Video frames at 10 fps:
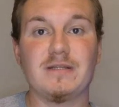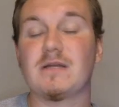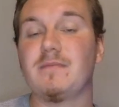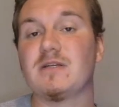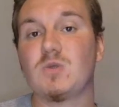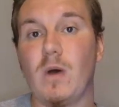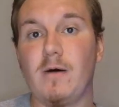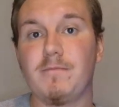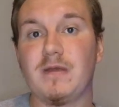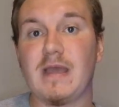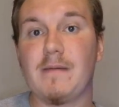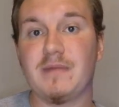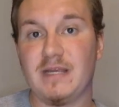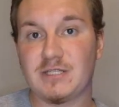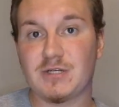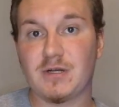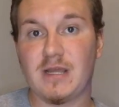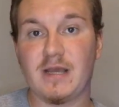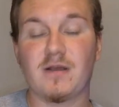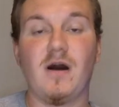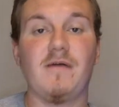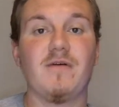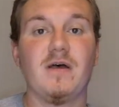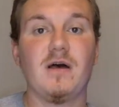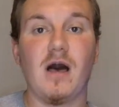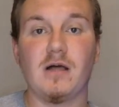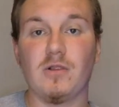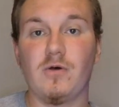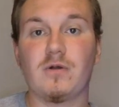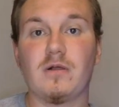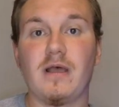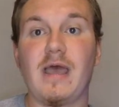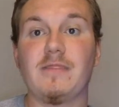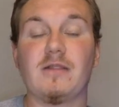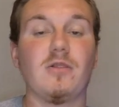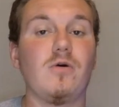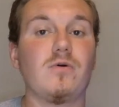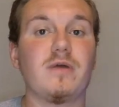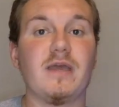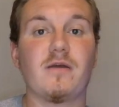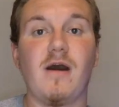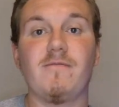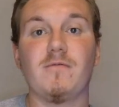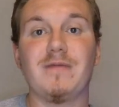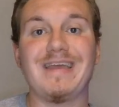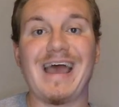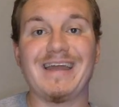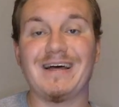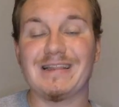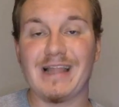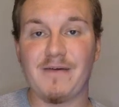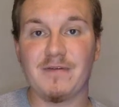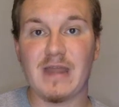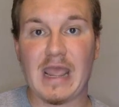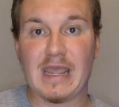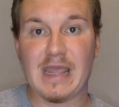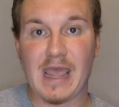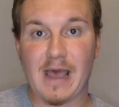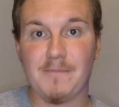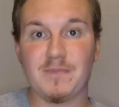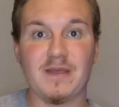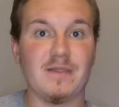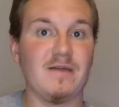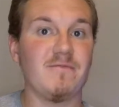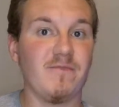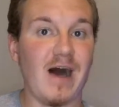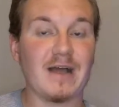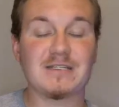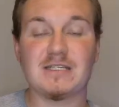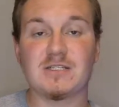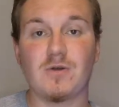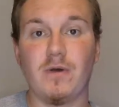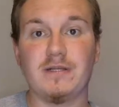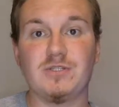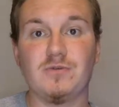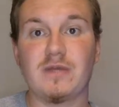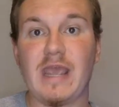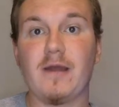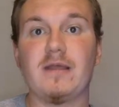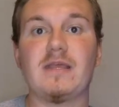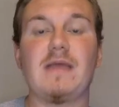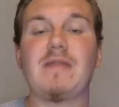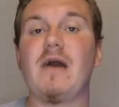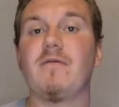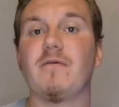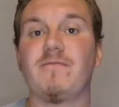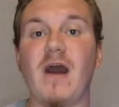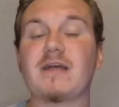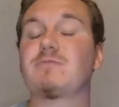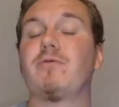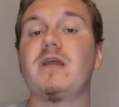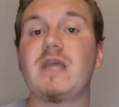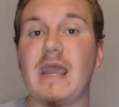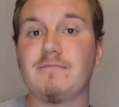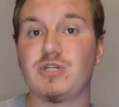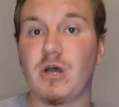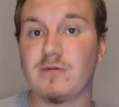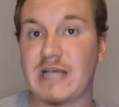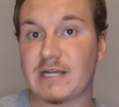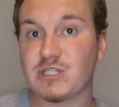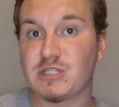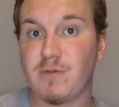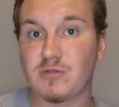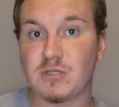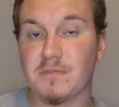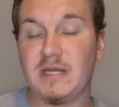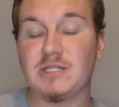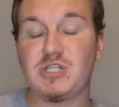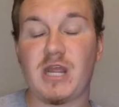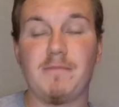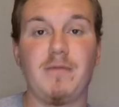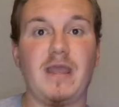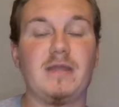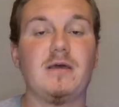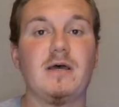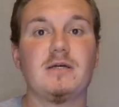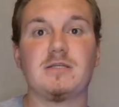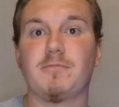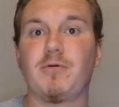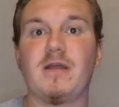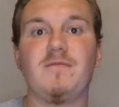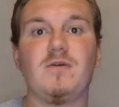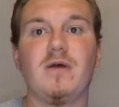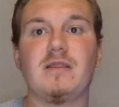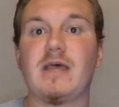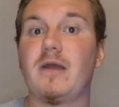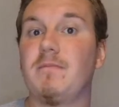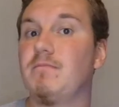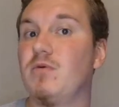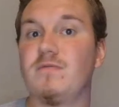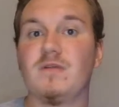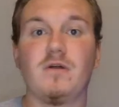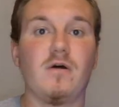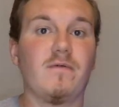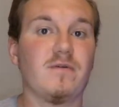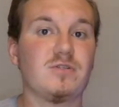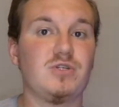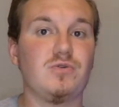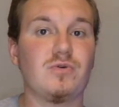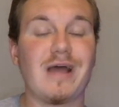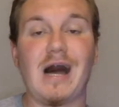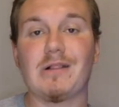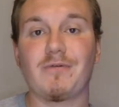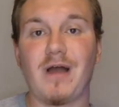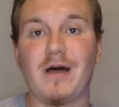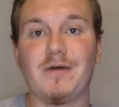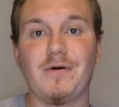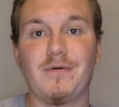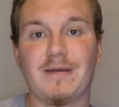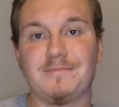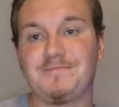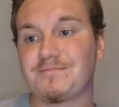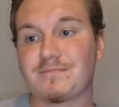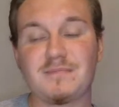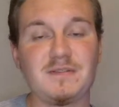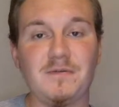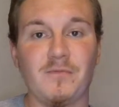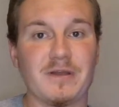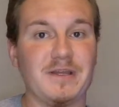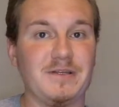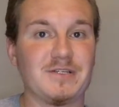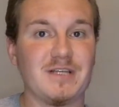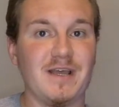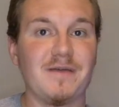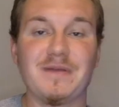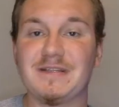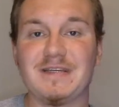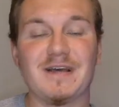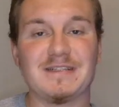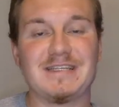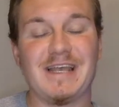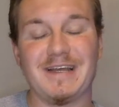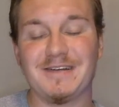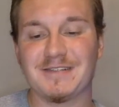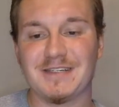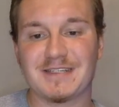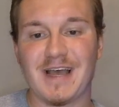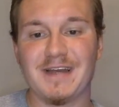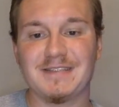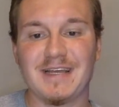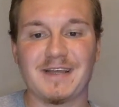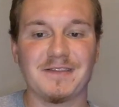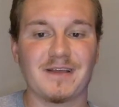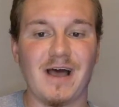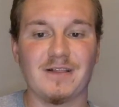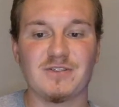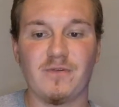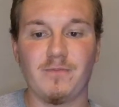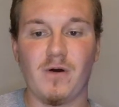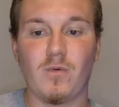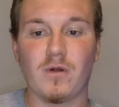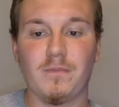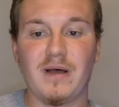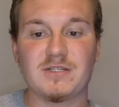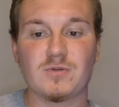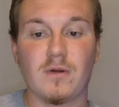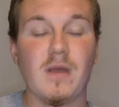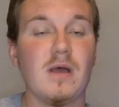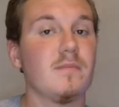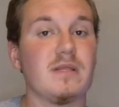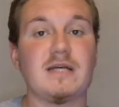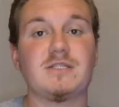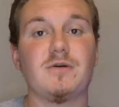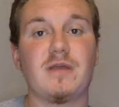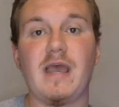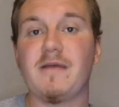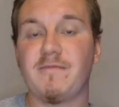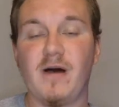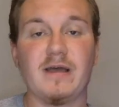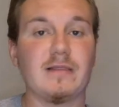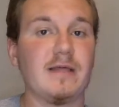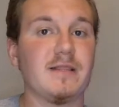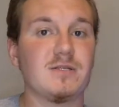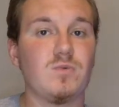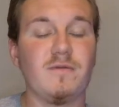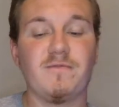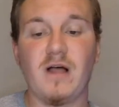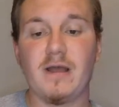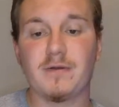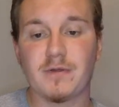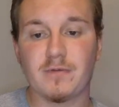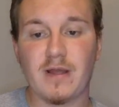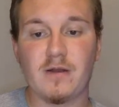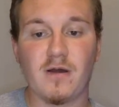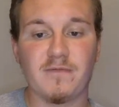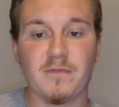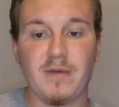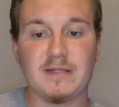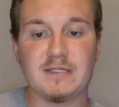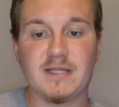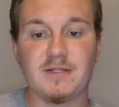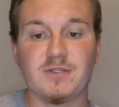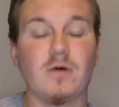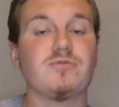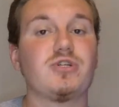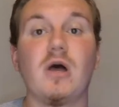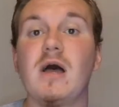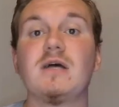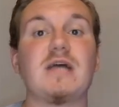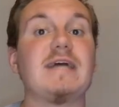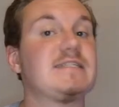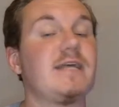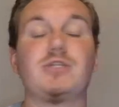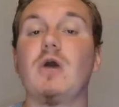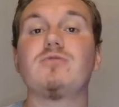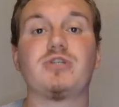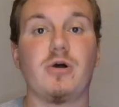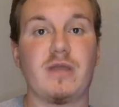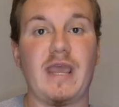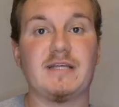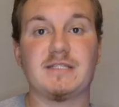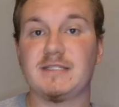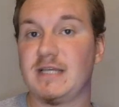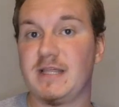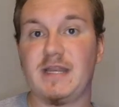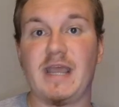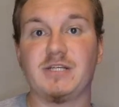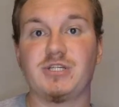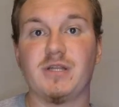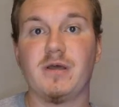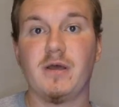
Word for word: It's going to be a 12 p.m. Eastern kickoff, local, and then local kickoff will be at 11 a.m. And then Fox is going to carry the game. Now, the Fox pregame show is actually supposed to be in Champaign to preview it. They've moved it over to Colorado and what can you say? I mean, Deion Sanders has kind of taken the college football world by storm, but that's okay. Fine. Let this one fly under the radar for Penn State. Don't showcase it to the nation.